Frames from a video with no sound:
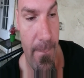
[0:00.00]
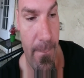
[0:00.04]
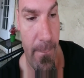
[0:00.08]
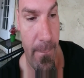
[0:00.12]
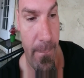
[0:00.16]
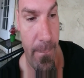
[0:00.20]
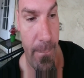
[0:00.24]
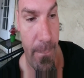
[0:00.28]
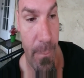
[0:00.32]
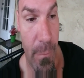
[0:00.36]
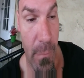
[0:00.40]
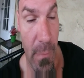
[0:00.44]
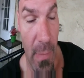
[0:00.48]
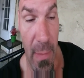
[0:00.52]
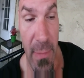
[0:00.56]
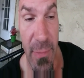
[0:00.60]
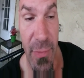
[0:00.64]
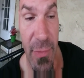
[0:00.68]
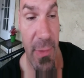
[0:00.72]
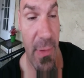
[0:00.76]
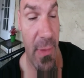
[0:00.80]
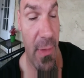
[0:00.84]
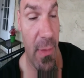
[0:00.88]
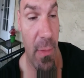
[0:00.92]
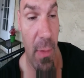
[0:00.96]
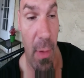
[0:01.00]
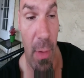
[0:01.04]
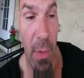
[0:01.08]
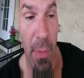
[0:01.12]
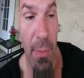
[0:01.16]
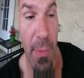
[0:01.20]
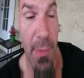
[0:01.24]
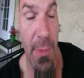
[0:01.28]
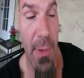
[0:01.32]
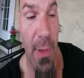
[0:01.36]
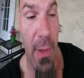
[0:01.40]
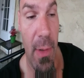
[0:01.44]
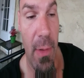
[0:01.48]
I see it all the
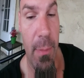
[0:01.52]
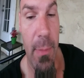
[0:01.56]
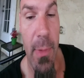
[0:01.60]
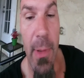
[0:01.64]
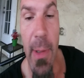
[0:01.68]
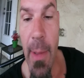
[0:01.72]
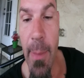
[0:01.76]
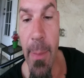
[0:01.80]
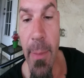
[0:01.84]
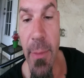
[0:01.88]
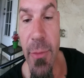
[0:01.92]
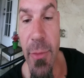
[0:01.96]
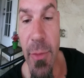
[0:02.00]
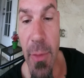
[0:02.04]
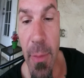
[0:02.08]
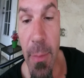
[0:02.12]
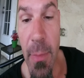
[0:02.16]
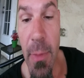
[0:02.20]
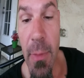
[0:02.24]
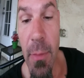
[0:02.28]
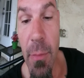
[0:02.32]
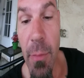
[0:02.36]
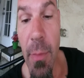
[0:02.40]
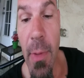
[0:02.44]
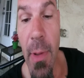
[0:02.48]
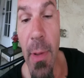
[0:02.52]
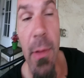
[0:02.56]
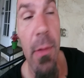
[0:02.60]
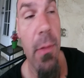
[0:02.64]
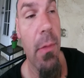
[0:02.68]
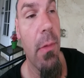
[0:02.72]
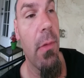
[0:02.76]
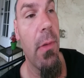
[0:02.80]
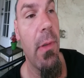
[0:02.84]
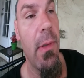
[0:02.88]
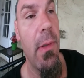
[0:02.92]
time. It happens to me regularly.